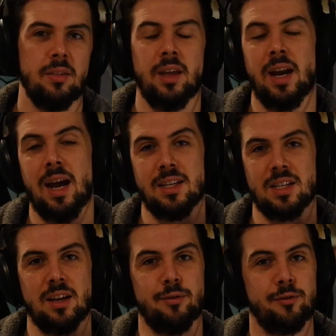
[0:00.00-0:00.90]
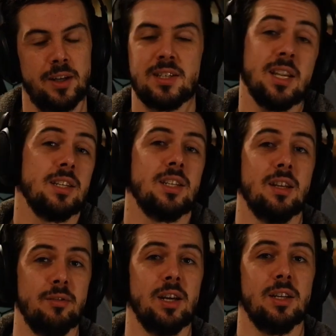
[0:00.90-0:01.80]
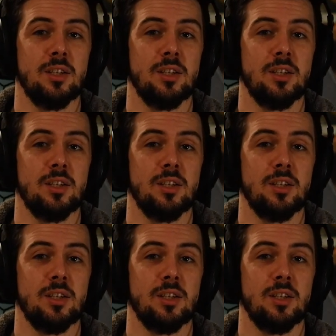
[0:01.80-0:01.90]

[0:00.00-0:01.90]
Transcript: that has a fixed sensitivity and